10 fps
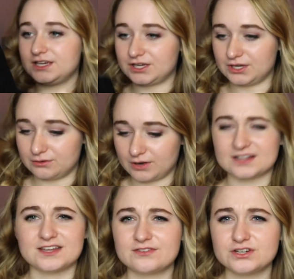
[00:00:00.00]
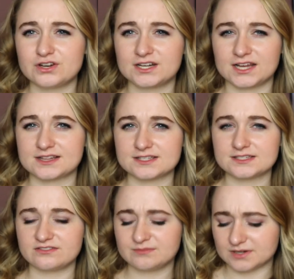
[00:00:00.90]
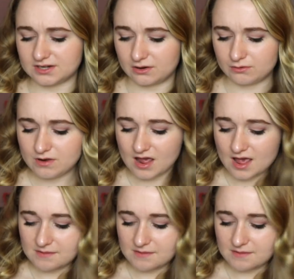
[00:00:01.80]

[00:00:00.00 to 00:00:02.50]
cute, I'll definitely try and link this stuff below